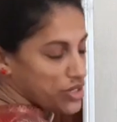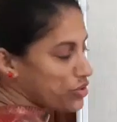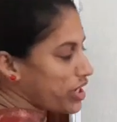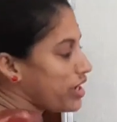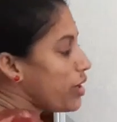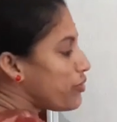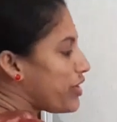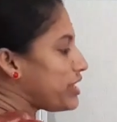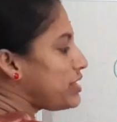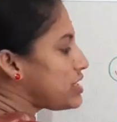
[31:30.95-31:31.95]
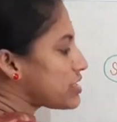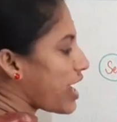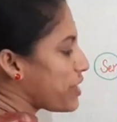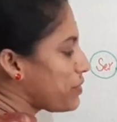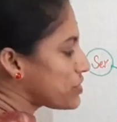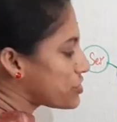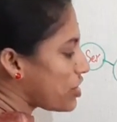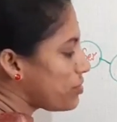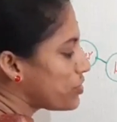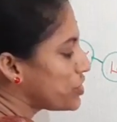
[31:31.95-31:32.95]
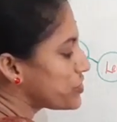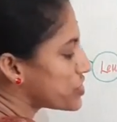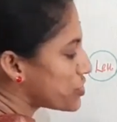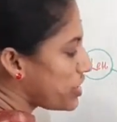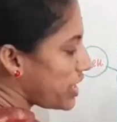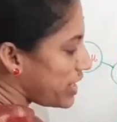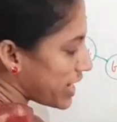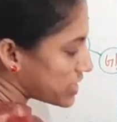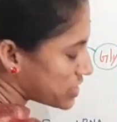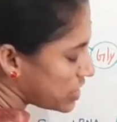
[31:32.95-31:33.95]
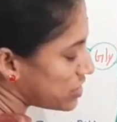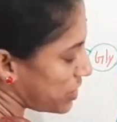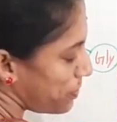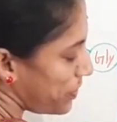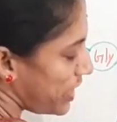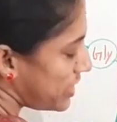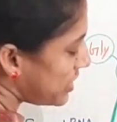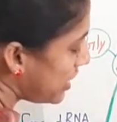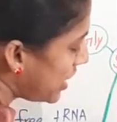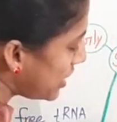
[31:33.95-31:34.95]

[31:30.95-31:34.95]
Okay, when this ribosome moves to the next triplet,